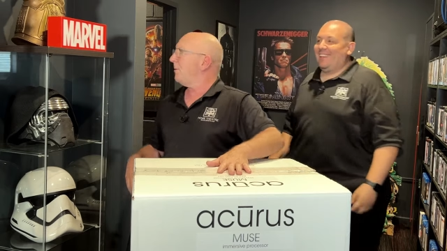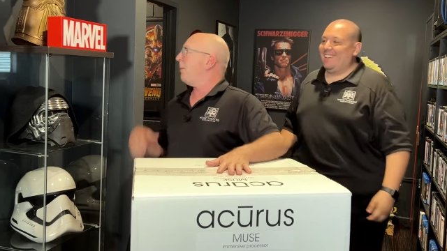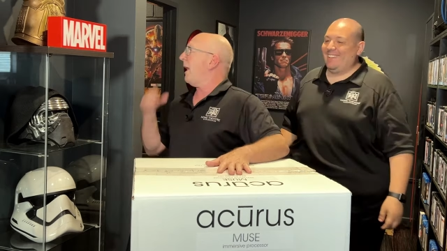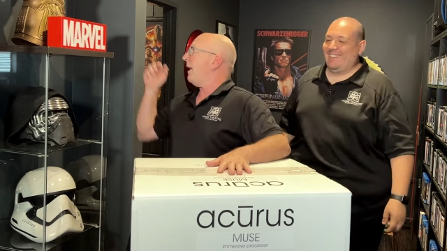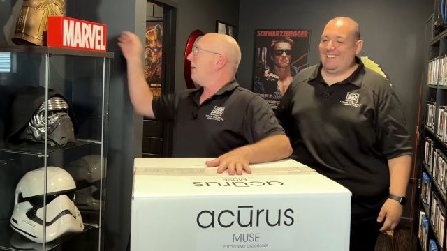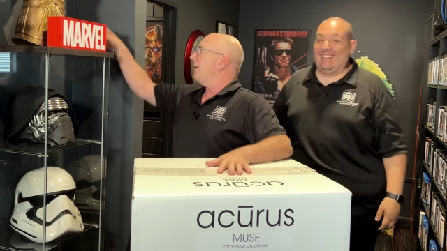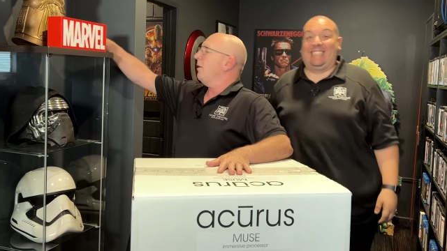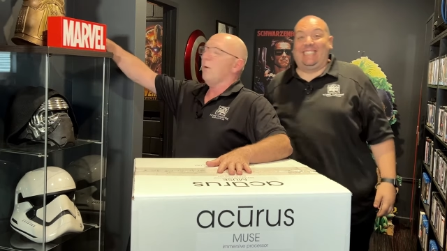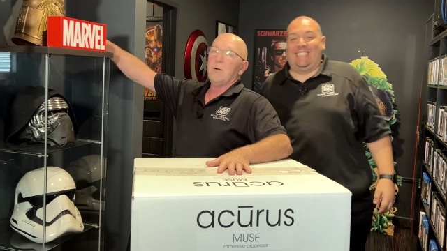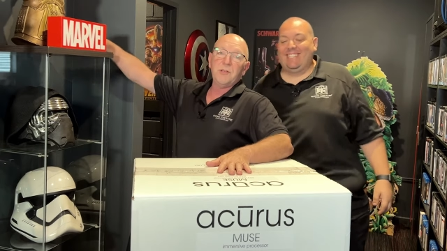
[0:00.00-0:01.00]
Speaker 1: to be back
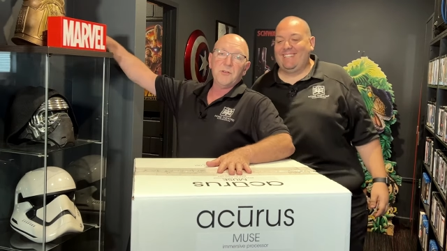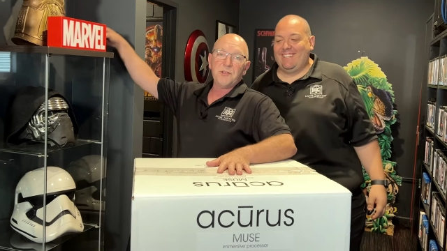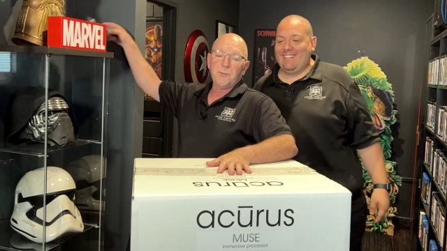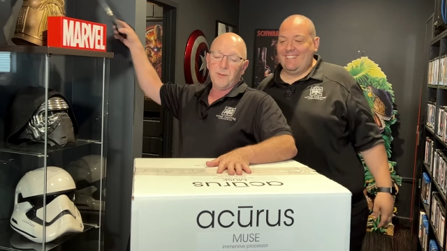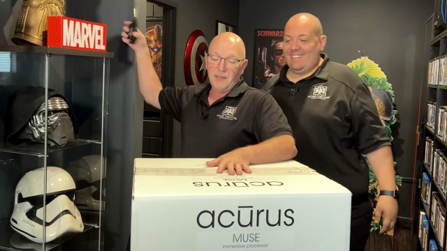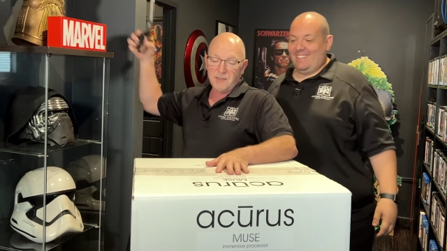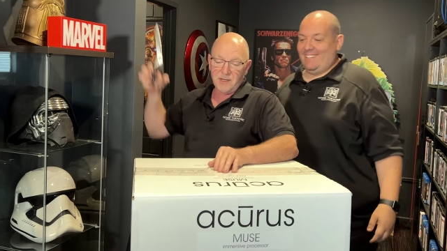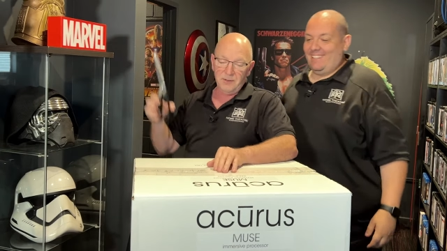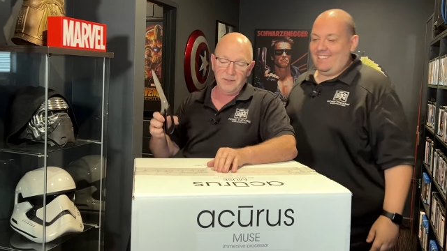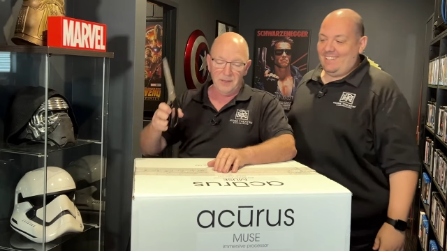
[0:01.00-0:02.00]
on YouTube with
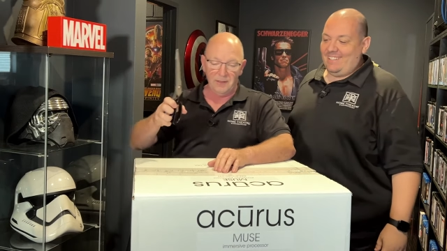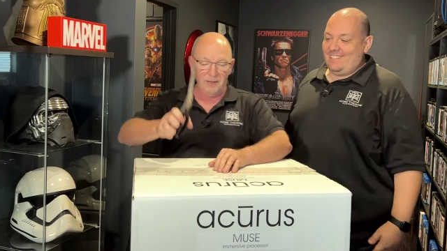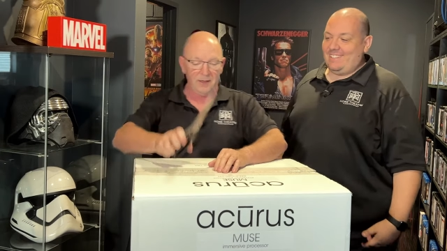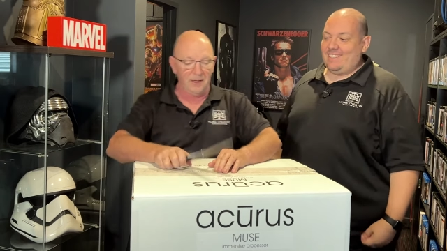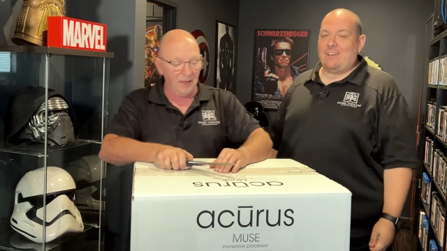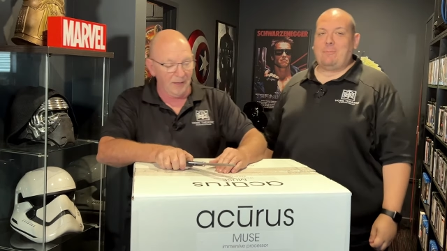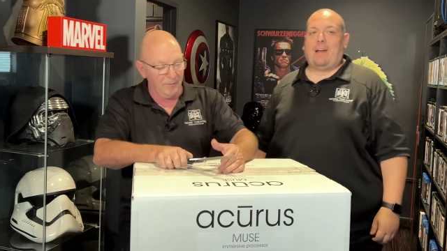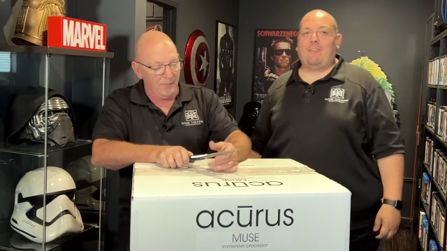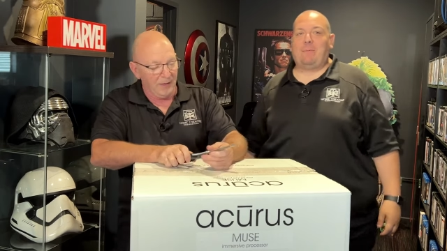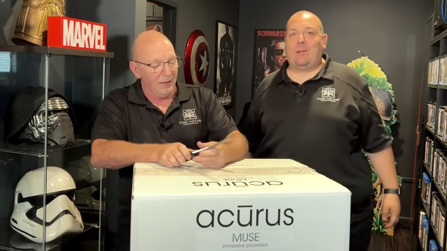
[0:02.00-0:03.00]
Enzo.
Speaker 2: Yeah,
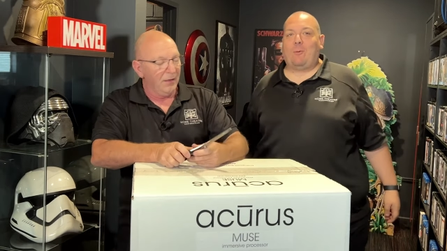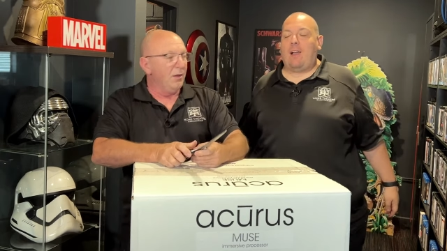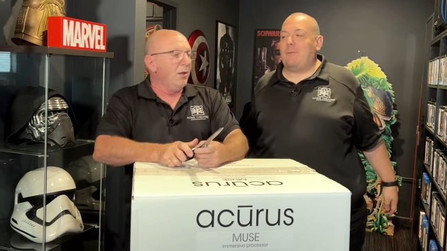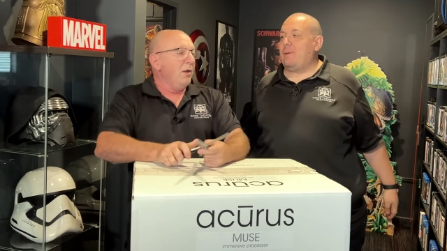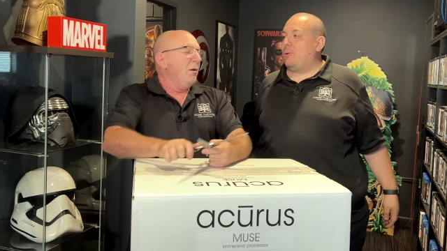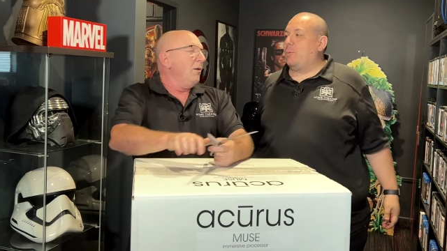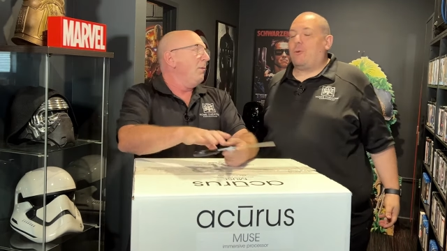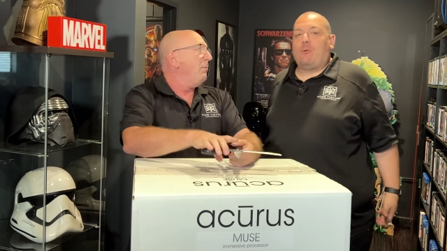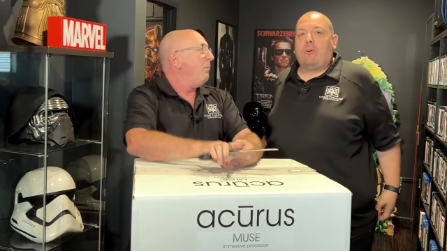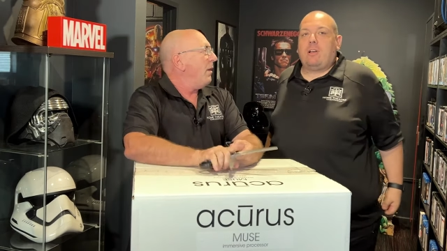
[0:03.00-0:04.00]
I've been, I've been away. I've been a
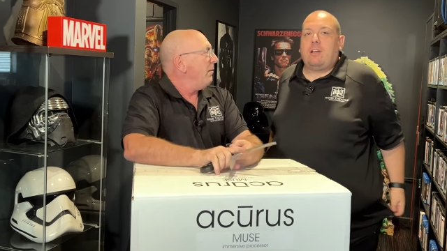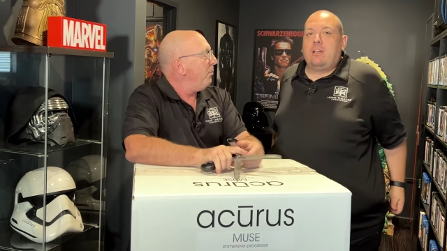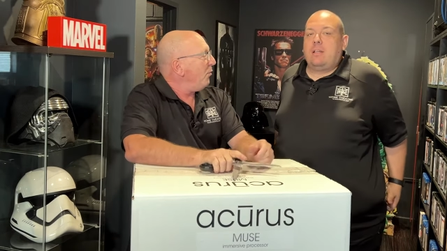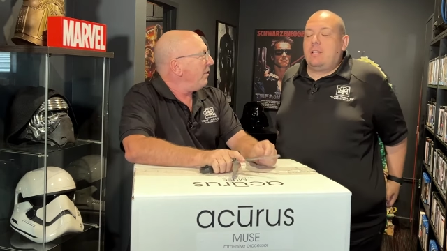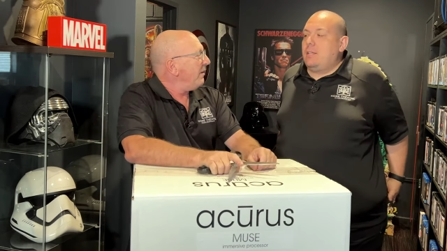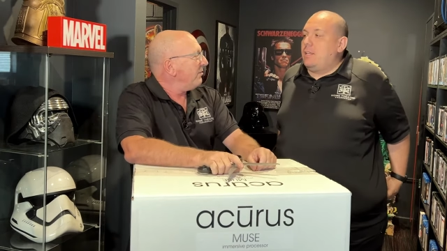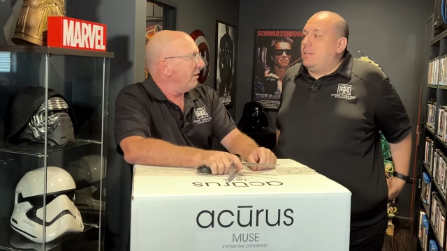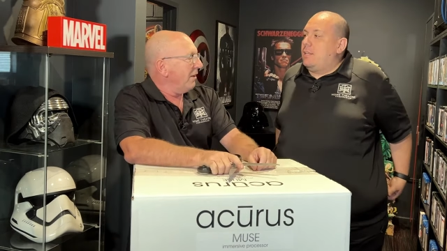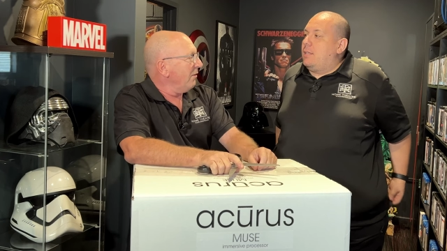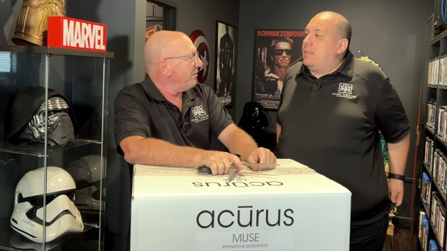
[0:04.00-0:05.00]
little bit crook. Boy,
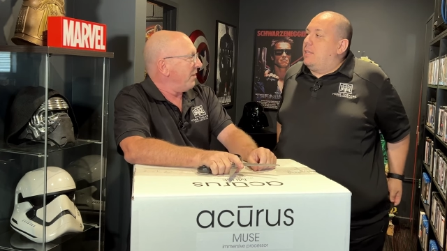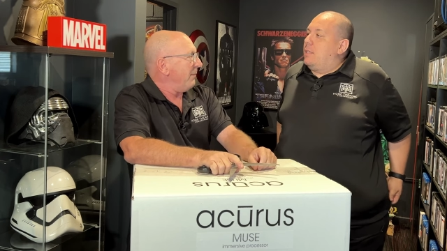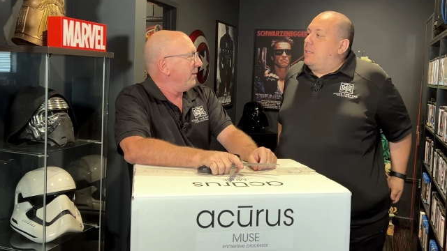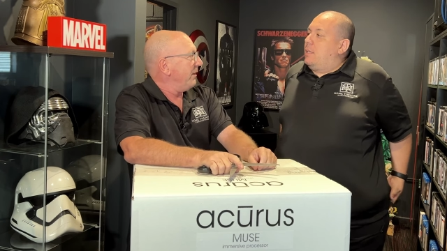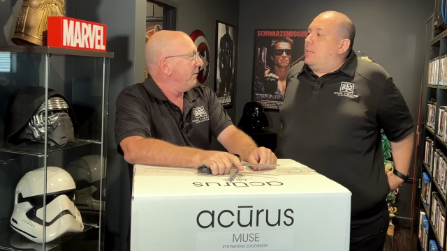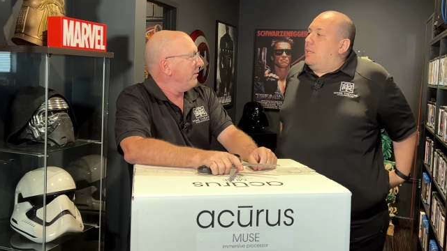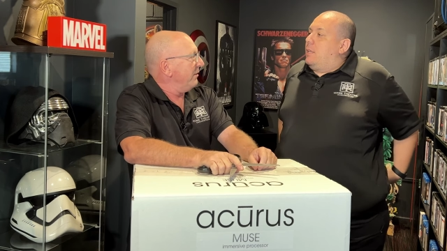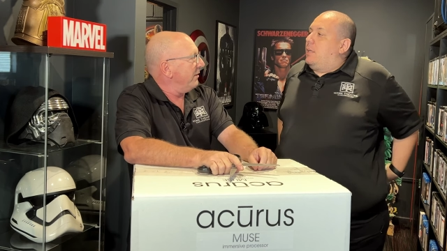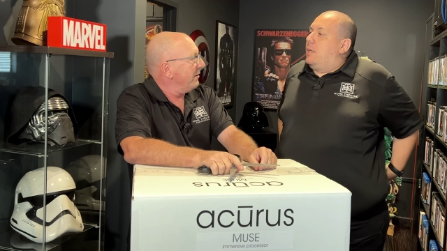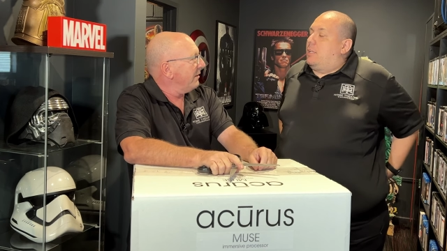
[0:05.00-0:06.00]
a lot's happened though,
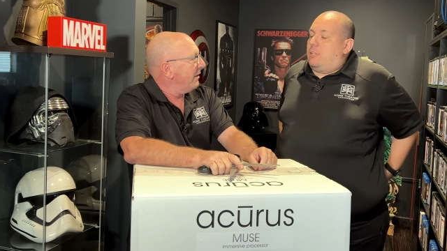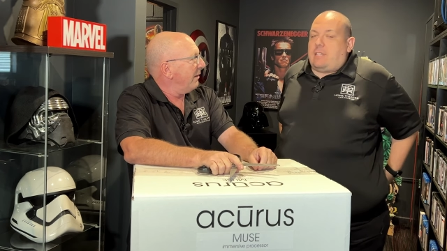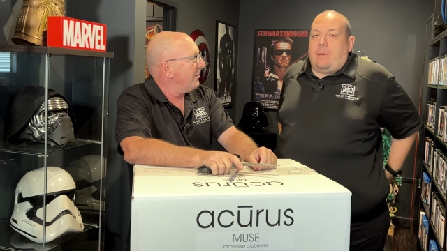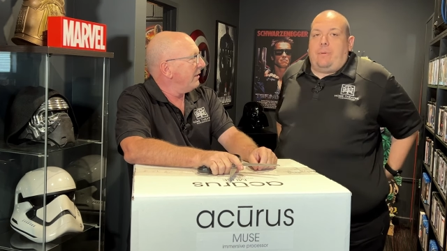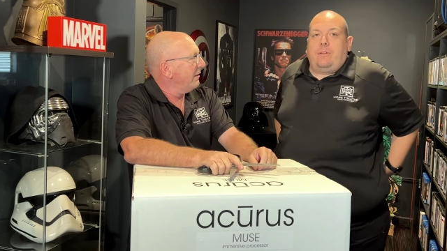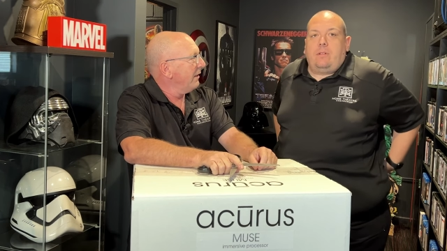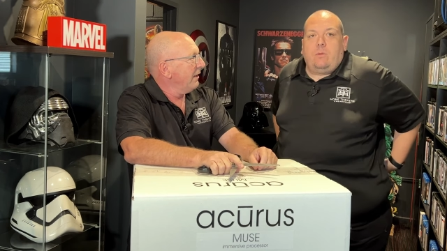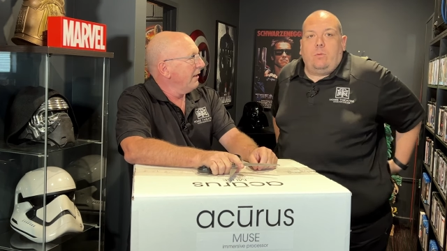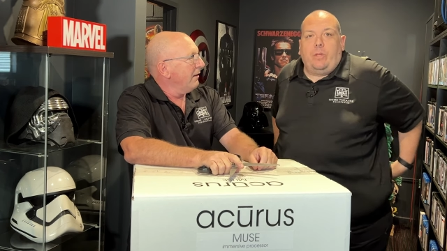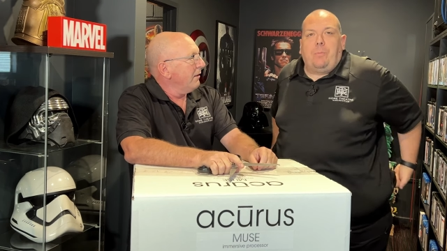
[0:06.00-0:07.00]
hasn't it? A lot's I happened.
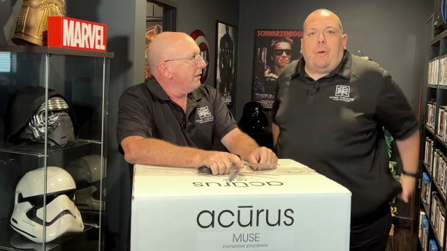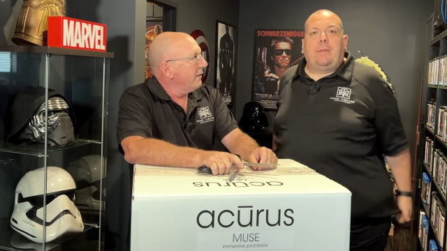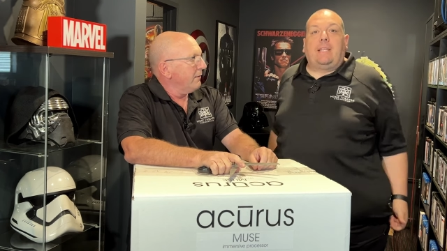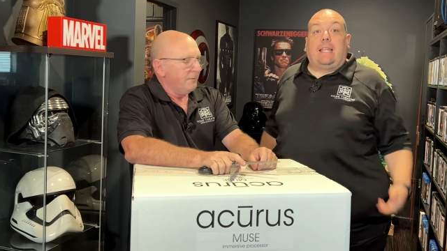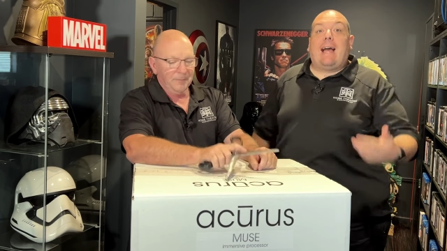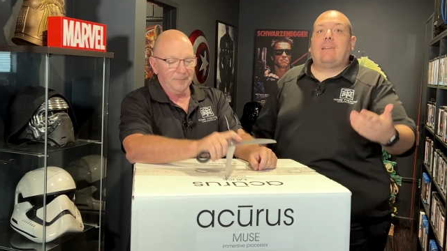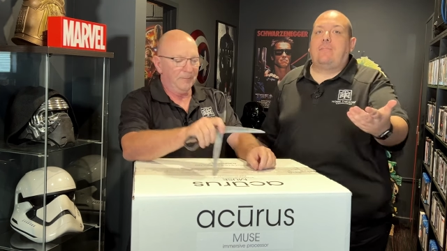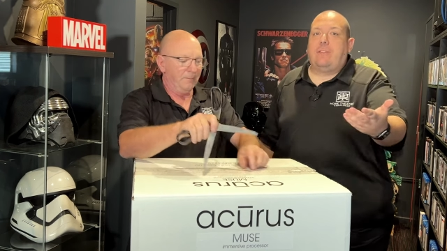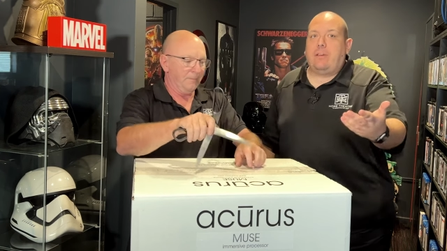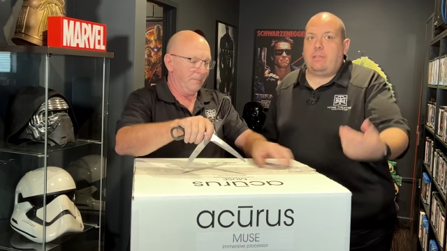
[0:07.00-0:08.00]
Mean, well, you probably, the
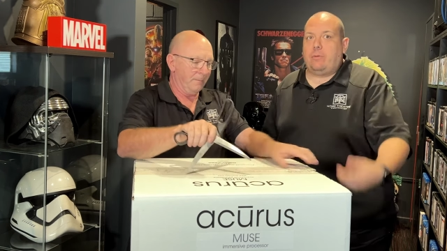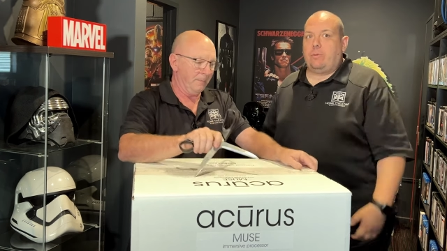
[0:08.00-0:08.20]
last video did,